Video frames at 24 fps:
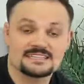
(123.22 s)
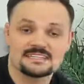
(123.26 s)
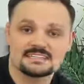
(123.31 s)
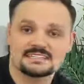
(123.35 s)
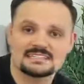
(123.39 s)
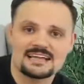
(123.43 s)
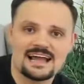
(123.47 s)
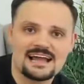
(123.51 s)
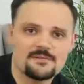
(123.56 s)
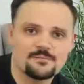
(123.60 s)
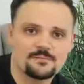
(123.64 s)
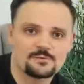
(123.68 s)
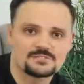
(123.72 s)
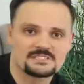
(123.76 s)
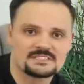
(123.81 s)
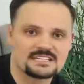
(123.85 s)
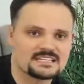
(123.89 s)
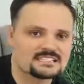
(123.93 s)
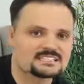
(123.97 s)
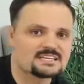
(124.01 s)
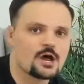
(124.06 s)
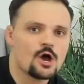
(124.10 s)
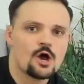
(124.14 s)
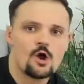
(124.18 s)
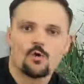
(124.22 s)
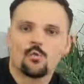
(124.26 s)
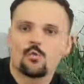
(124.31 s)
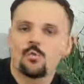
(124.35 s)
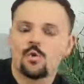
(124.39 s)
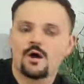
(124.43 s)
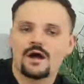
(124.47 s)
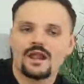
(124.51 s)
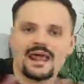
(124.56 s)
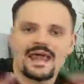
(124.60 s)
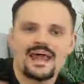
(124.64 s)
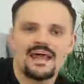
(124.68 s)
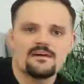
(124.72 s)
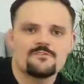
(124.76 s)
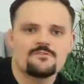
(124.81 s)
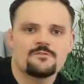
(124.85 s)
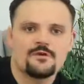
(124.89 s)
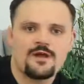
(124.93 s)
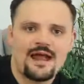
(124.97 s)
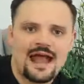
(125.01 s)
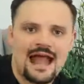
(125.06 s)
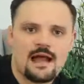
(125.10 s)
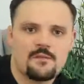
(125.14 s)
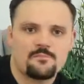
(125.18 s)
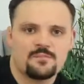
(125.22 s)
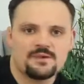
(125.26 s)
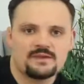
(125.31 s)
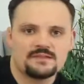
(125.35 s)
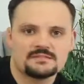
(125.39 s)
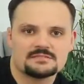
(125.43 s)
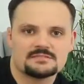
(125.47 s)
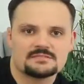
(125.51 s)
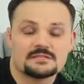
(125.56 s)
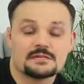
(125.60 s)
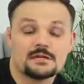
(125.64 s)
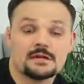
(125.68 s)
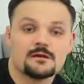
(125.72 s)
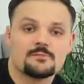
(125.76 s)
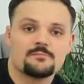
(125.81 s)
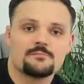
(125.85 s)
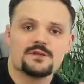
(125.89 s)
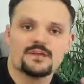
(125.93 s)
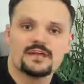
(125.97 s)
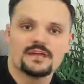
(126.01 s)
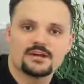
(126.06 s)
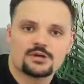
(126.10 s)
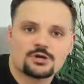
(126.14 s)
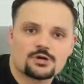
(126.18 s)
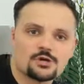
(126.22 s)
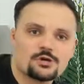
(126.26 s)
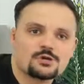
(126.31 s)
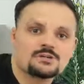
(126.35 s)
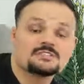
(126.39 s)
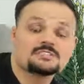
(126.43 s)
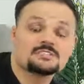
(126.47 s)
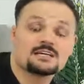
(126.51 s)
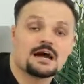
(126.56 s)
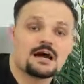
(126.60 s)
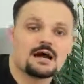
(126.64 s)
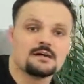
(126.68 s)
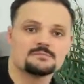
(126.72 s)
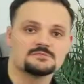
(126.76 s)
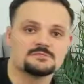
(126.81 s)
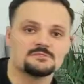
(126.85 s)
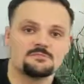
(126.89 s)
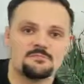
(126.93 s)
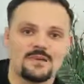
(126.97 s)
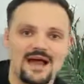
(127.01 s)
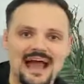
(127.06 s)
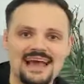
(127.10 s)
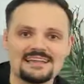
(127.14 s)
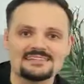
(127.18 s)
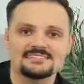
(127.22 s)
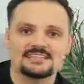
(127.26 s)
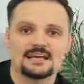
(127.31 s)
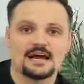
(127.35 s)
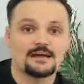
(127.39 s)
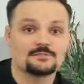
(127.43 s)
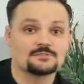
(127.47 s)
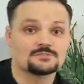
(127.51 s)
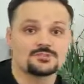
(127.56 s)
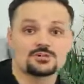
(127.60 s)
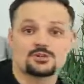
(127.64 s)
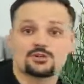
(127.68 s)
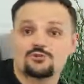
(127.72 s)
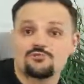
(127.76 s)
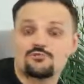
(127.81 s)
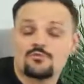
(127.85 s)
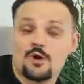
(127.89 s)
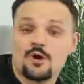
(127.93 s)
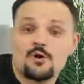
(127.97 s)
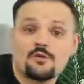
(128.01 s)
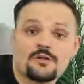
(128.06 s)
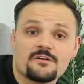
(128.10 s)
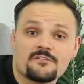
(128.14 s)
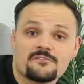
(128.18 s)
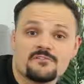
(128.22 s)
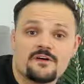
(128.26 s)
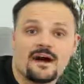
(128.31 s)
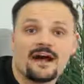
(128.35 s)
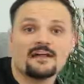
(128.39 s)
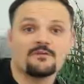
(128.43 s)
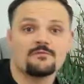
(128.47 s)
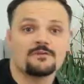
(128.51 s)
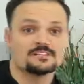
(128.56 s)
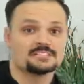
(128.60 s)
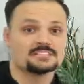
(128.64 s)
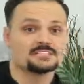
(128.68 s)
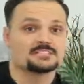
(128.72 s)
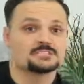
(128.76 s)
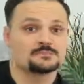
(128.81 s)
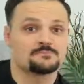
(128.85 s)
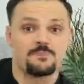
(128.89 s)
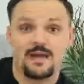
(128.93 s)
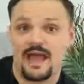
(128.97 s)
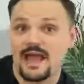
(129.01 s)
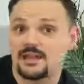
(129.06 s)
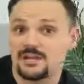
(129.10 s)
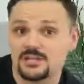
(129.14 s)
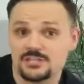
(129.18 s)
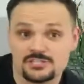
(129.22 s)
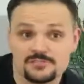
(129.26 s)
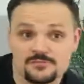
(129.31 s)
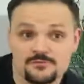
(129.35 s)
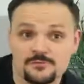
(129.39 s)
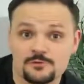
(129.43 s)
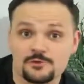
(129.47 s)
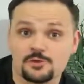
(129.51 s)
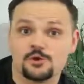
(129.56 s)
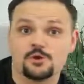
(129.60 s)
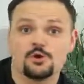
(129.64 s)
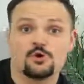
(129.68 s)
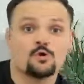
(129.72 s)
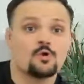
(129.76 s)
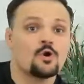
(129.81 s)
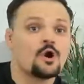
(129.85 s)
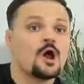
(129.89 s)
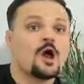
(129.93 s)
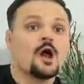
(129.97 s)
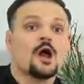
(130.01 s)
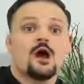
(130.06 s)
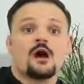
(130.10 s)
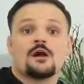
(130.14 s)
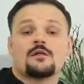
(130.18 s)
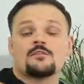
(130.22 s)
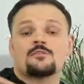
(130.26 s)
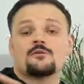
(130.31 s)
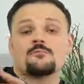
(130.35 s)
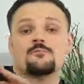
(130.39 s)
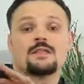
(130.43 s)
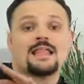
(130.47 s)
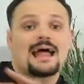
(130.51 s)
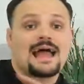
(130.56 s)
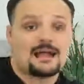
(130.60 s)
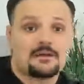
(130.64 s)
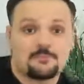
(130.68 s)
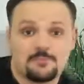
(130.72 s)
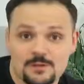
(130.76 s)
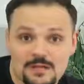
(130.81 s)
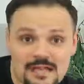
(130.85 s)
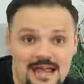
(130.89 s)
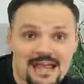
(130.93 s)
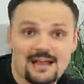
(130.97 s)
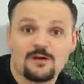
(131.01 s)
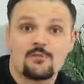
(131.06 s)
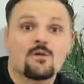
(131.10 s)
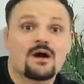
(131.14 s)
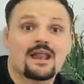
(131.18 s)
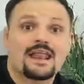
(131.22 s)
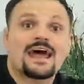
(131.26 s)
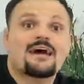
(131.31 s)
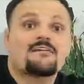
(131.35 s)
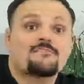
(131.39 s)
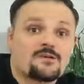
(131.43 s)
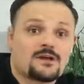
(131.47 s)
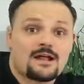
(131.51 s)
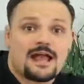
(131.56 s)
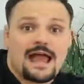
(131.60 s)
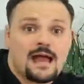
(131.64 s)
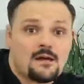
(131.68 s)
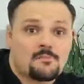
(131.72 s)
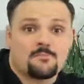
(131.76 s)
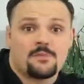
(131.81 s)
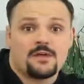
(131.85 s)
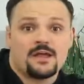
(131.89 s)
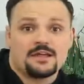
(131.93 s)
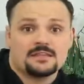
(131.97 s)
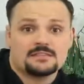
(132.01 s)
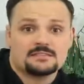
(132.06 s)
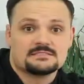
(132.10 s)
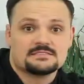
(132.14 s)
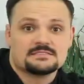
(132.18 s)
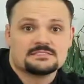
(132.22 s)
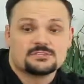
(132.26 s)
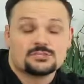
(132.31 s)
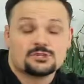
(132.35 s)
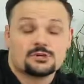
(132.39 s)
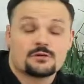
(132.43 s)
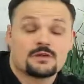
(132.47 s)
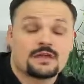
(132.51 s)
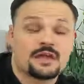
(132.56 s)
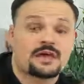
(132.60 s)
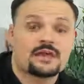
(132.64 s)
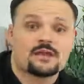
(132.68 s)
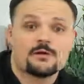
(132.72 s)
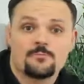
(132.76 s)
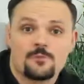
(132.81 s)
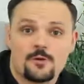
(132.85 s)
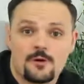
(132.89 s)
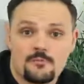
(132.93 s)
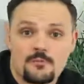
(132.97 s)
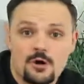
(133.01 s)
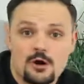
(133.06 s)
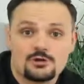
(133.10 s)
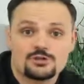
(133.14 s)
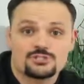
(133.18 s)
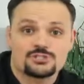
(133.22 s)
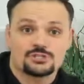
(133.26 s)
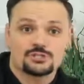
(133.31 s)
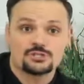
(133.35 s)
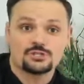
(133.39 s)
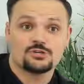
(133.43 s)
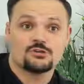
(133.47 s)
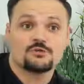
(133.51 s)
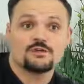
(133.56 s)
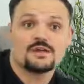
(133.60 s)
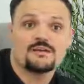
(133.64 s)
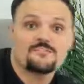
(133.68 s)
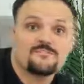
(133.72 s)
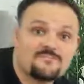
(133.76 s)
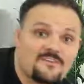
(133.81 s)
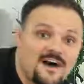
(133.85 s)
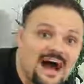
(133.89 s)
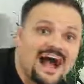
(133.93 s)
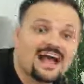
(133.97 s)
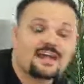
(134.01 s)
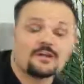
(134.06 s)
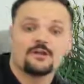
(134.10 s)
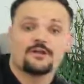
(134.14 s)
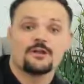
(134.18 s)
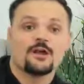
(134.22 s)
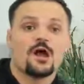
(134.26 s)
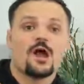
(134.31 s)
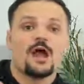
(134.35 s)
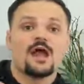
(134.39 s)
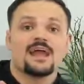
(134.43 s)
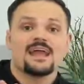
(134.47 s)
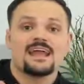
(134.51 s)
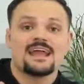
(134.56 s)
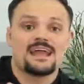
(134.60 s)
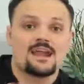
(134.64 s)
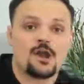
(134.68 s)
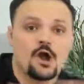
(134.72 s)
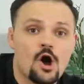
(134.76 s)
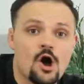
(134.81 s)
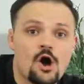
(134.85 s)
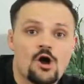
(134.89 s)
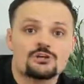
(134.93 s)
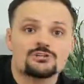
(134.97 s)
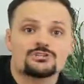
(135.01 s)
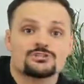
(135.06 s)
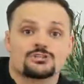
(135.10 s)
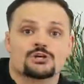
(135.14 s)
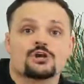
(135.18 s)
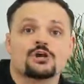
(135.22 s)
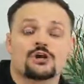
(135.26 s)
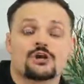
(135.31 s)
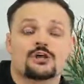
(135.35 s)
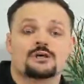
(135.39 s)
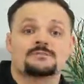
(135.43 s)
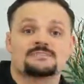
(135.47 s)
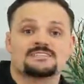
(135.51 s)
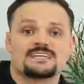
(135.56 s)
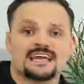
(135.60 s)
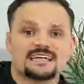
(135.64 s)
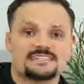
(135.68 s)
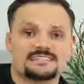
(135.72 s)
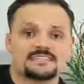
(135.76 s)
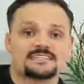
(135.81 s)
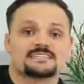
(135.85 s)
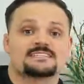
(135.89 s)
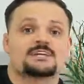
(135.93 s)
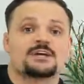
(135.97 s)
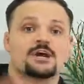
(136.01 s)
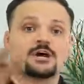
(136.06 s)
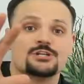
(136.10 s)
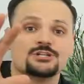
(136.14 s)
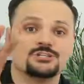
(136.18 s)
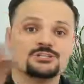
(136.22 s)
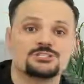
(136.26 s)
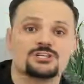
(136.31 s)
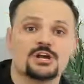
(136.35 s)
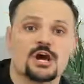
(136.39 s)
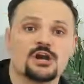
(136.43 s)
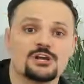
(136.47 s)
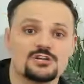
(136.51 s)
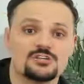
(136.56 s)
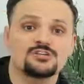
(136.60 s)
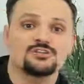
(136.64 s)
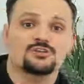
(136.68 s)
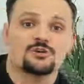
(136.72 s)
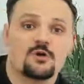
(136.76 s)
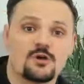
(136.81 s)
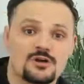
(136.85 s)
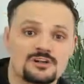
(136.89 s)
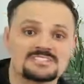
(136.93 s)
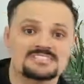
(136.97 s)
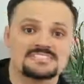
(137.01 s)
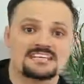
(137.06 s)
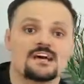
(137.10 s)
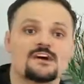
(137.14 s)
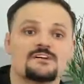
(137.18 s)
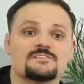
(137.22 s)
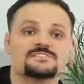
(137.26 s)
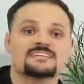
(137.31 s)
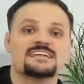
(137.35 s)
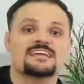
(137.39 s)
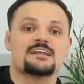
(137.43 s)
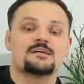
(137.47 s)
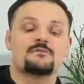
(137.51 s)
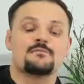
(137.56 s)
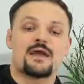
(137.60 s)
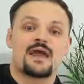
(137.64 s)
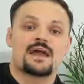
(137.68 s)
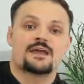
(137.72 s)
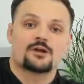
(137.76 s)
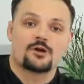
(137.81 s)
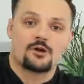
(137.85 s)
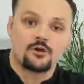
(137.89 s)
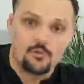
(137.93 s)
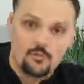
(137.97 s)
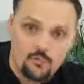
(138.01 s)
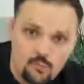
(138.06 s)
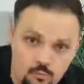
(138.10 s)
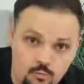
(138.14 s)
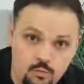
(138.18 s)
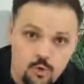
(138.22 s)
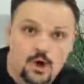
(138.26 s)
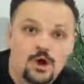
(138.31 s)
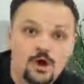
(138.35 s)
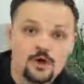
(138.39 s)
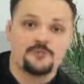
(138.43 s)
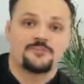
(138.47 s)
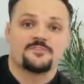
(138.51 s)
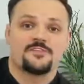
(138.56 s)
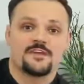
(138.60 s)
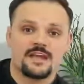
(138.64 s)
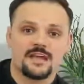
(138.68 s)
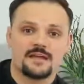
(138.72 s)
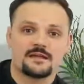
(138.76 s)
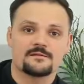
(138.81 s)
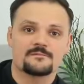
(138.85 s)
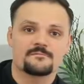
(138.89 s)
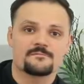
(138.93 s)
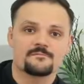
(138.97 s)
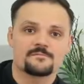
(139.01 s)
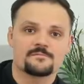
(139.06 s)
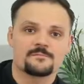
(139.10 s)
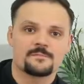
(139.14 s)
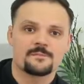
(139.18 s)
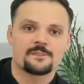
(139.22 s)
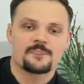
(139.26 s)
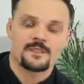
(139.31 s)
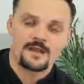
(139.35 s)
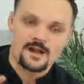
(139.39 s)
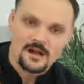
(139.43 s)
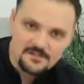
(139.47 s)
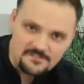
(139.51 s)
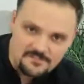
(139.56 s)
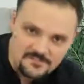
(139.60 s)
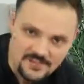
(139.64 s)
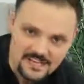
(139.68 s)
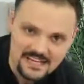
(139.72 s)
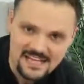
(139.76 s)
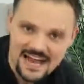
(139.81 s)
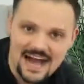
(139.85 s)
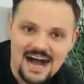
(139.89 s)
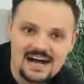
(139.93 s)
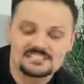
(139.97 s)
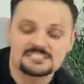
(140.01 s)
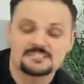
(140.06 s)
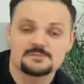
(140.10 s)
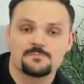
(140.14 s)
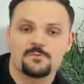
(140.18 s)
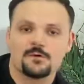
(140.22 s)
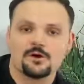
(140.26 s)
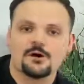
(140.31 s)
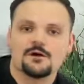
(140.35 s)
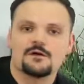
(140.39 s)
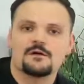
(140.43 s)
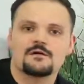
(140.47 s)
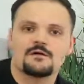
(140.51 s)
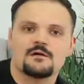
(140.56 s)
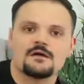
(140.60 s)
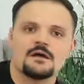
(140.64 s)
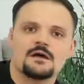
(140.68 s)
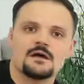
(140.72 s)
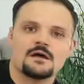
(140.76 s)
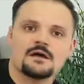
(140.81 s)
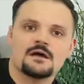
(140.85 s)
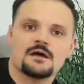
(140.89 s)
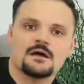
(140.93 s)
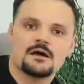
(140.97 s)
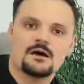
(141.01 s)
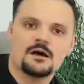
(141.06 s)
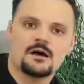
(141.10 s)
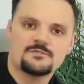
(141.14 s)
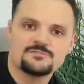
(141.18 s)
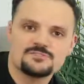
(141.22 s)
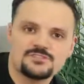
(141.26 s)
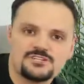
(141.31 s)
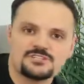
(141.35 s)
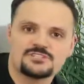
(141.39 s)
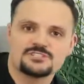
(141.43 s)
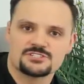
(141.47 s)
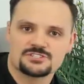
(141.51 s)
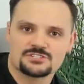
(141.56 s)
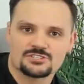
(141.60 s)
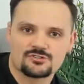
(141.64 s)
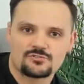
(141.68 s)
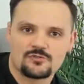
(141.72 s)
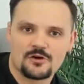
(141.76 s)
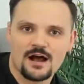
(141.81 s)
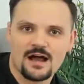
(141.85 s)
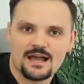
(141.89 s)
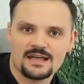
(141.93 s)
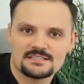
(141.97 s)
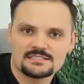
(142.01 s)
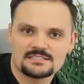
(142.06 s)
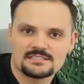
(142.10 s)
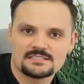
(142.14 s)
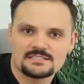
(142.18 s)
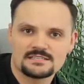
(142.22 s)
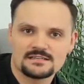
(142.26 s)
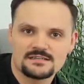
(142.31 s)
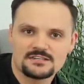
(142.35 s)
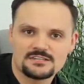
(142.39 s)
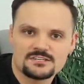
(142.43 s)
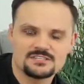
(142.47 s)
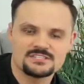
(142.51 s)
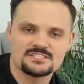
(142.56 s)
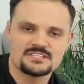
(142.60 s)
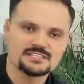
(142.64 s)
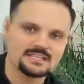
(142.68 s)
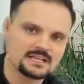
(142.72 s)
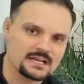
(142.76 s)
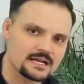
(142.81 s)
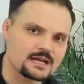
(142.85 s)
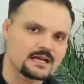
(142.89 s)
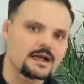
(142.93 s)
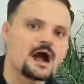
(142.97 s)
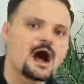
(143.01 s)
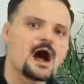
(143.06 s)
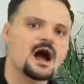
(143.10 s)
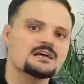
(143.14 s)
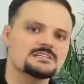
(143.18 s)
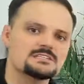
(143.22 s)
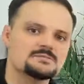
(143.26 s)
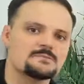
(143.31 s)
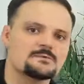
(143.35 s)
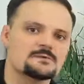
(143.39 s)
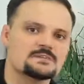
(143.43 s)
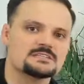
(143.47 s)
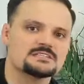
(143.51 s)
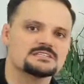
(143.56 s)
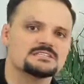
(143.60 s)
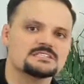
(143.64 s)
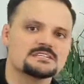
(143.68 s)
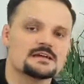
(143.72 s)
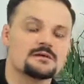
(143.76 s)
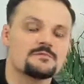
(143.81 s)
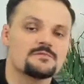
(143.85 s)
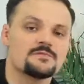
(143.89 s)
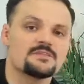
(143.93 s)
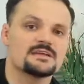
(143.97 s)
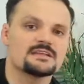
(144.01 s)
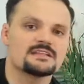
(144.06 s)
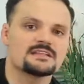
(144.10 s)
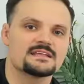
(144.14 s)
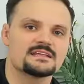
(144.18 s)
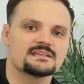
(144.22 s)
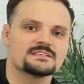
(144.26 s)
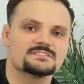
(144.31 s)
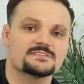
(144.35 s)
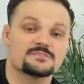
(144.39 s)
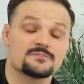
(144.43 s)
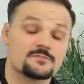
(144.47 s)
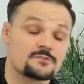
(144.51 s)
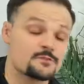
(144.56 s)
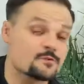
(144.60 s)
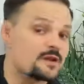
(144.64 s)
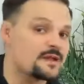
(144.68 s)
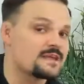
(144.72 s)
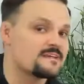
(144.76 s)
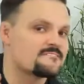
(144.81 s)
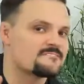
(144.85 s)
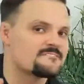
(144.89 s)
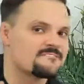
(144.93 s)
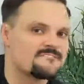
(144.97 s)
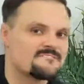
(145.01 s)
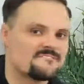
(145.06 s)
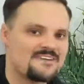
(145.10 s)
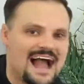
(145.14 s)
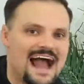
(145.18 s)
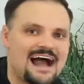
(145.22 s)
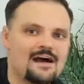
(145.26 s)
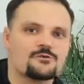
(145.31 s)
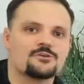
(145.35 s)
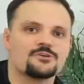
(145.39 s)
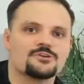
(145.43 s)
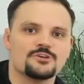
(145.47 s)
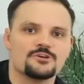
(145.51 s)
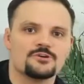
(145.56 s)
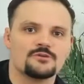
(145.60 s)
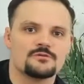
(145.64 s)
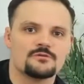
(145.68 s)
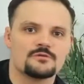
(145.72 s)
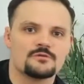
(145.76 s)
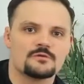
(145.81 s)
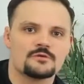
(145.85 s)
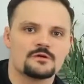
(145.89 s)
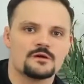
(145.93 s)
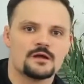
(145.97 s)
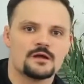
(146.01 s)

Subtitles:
to the disciples, says, whatever happens, be it good times, bad times, coronavirus, Spanish flu, the Black Plague, whatever happens, you get a promotion, you get fired. In all circumstances, conduct yourselves in a manner worthy of the gospel of Jesus Christ. You see, the gospel is something that is of great value.